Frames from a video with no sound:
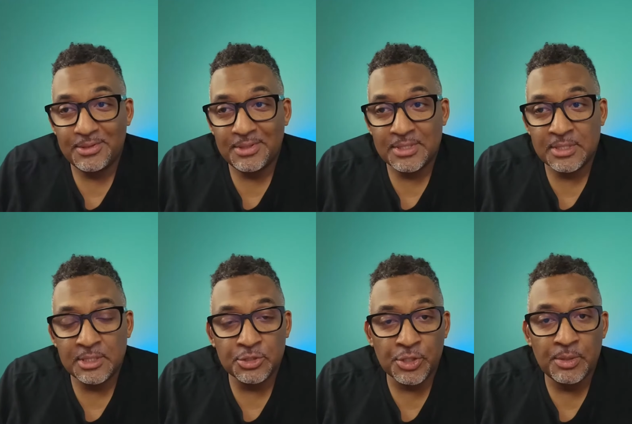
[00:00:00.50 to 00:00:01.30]
is
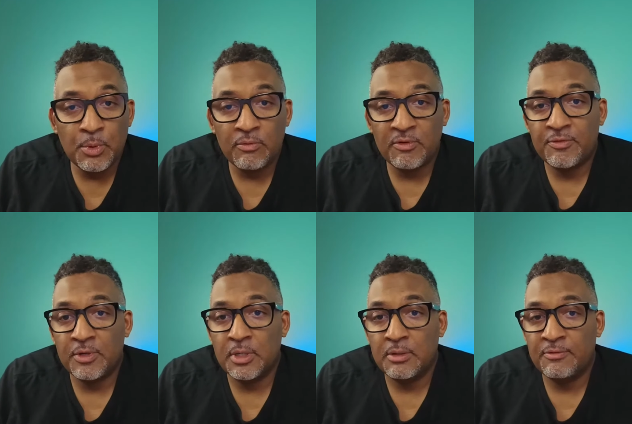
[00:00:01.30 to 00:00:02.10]
the dream over
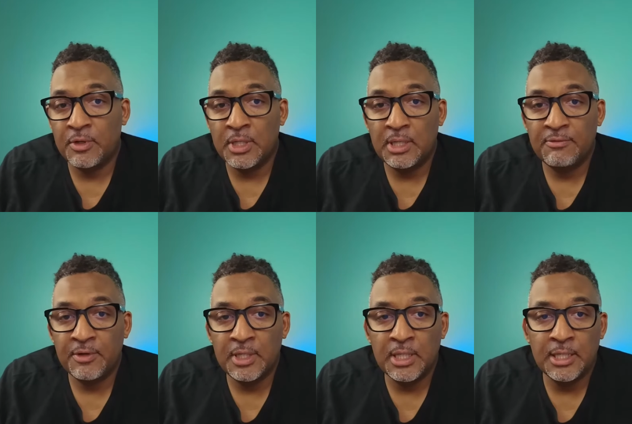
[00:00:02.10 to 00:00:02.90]
for
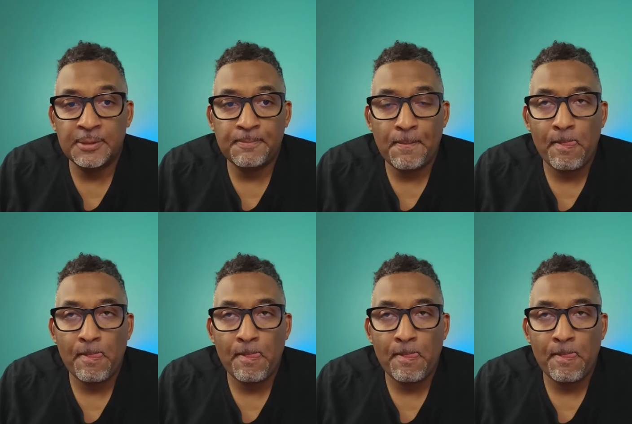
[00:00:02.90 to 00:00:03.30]
Elaine.